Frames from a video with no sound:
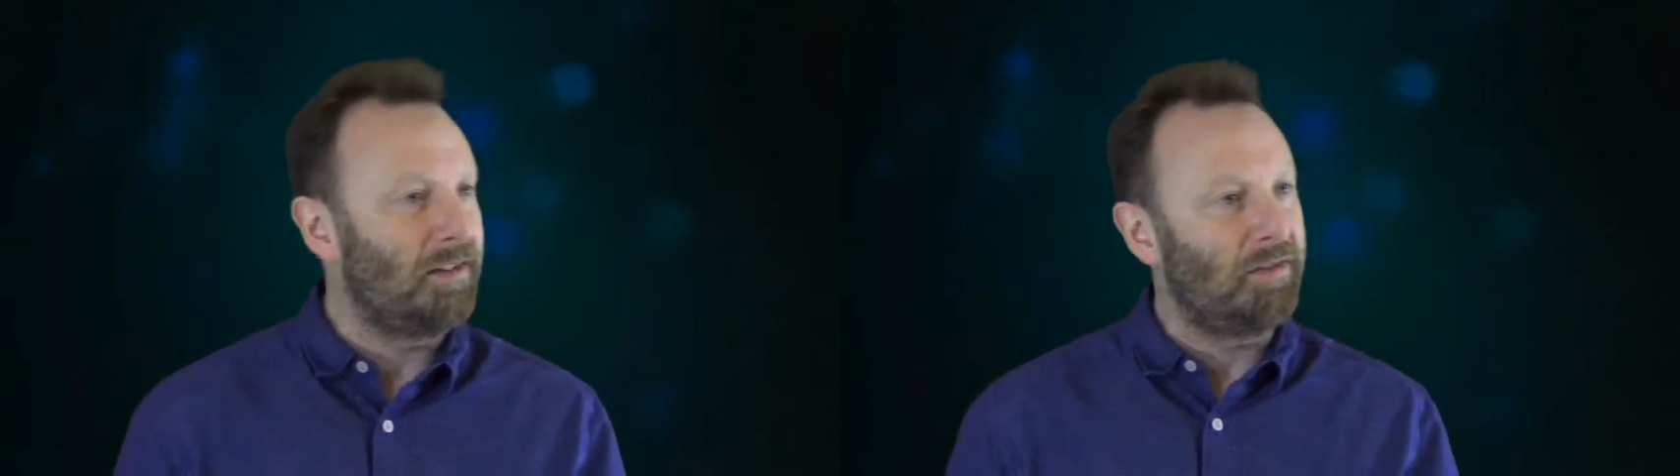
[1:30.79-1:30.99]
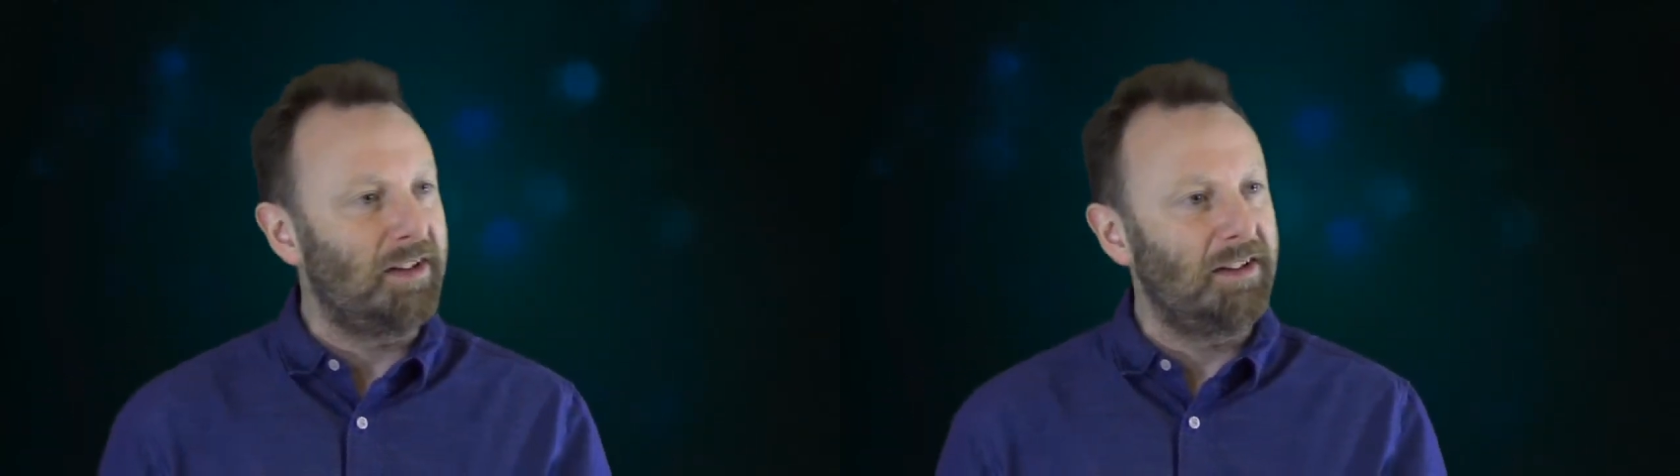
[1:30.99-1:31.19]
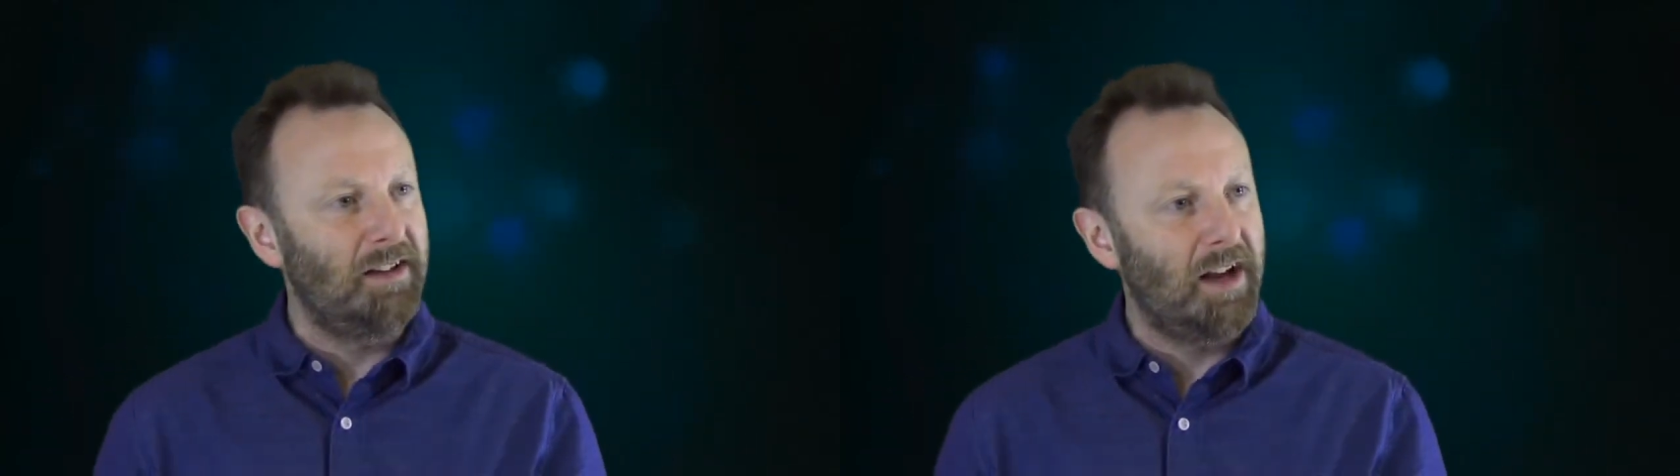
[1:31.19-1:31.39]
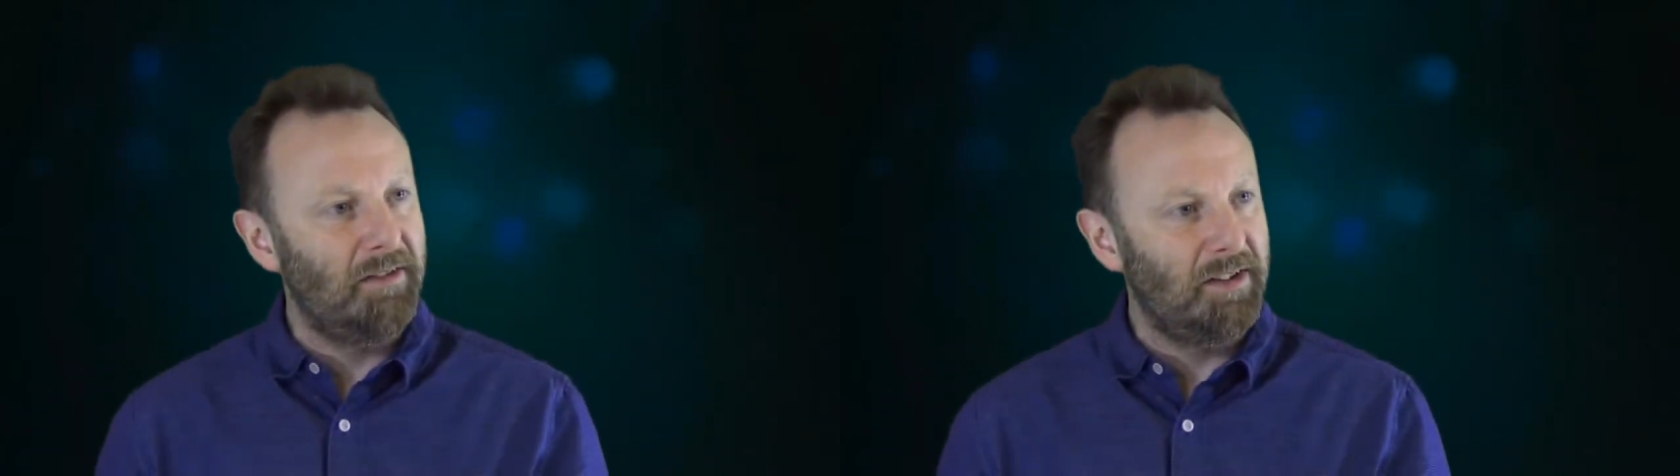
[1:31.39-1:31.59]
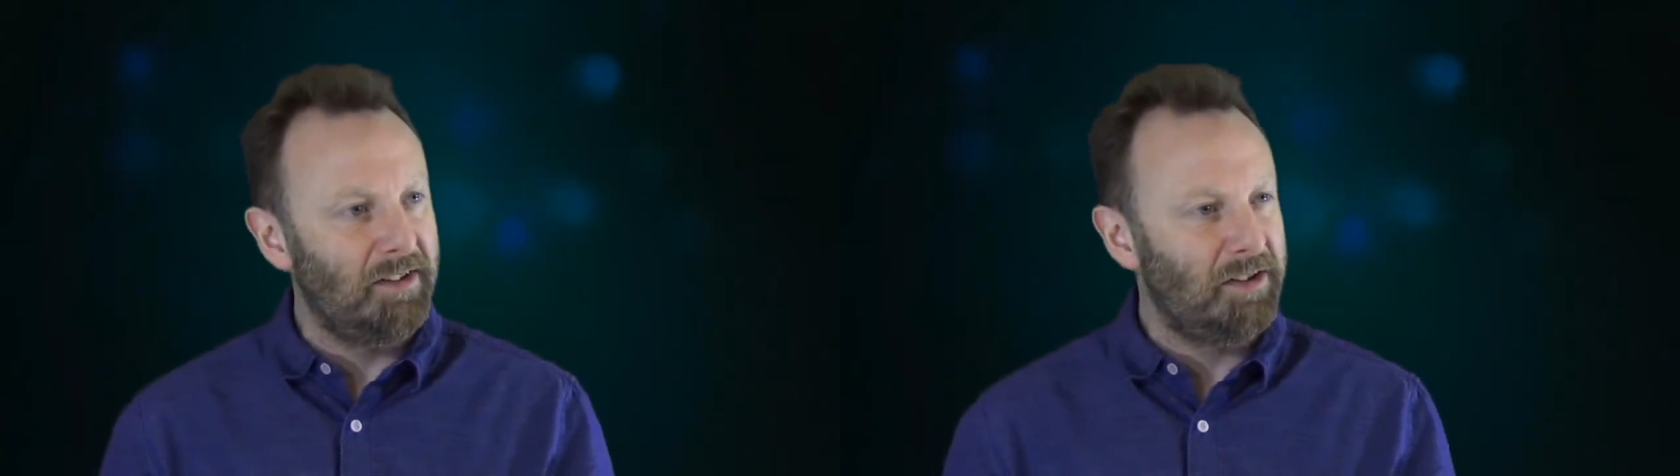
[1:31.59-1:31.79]
of
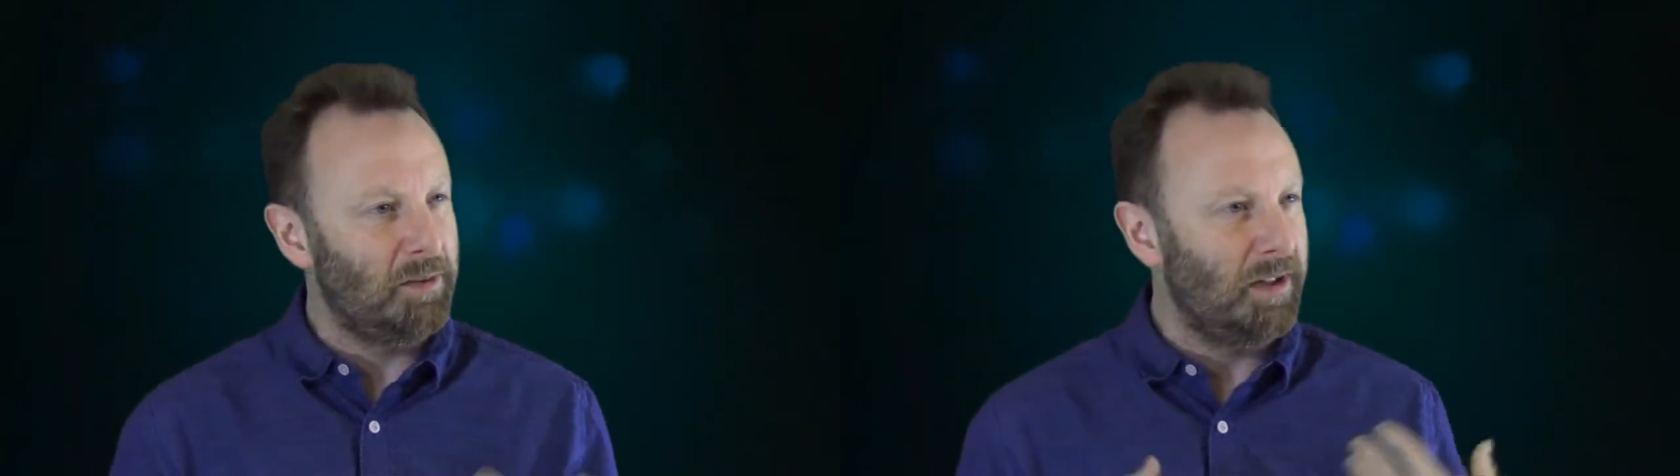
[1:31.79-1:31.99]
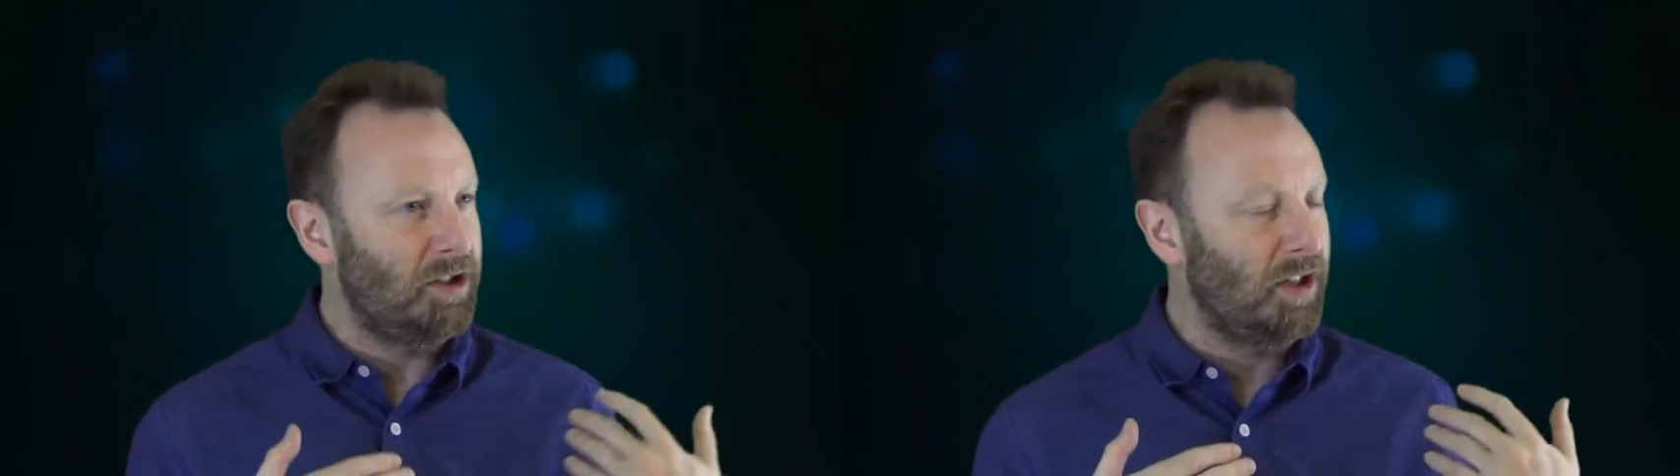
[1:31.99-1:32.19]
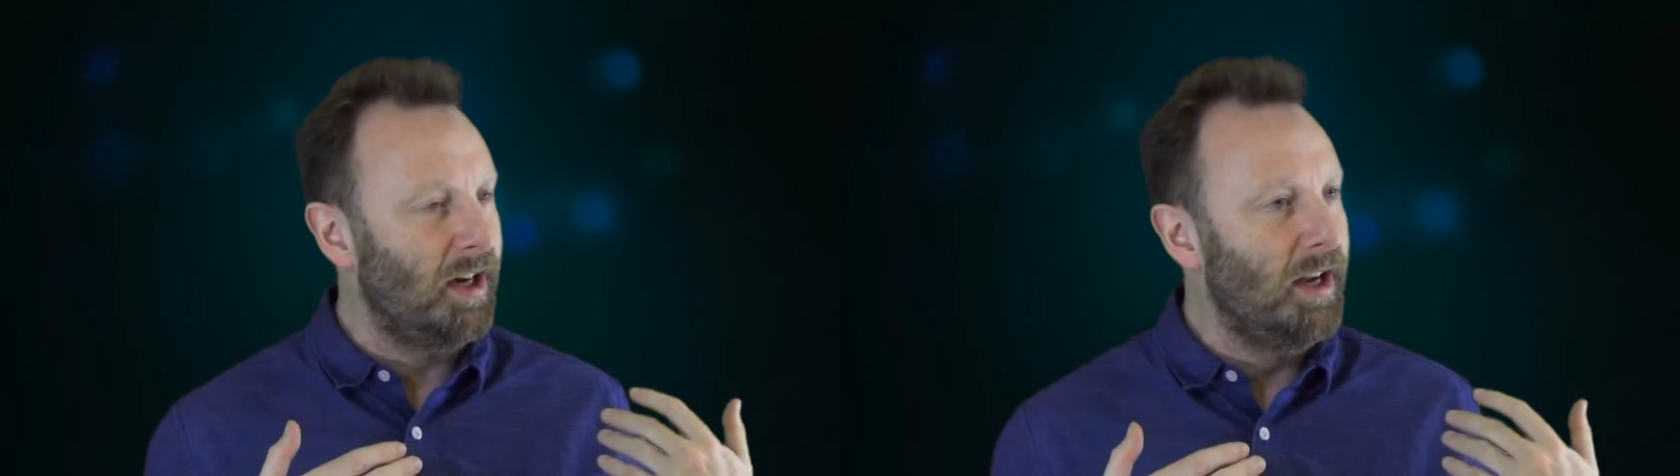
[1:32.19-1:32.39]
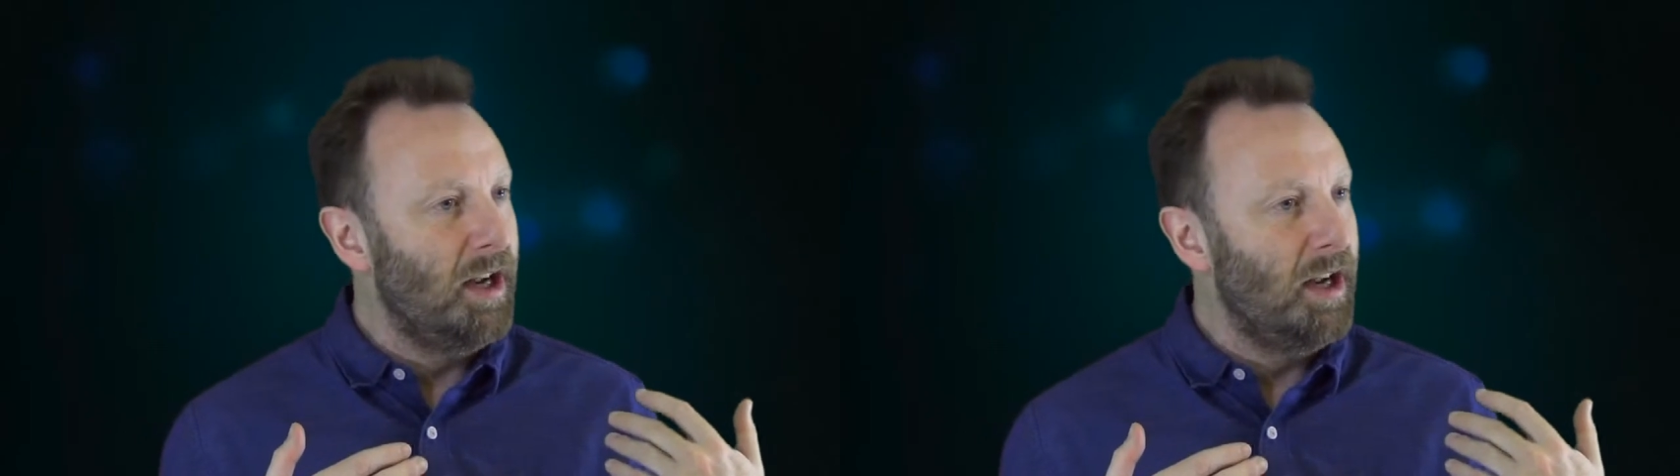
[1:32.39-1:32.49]
a situation,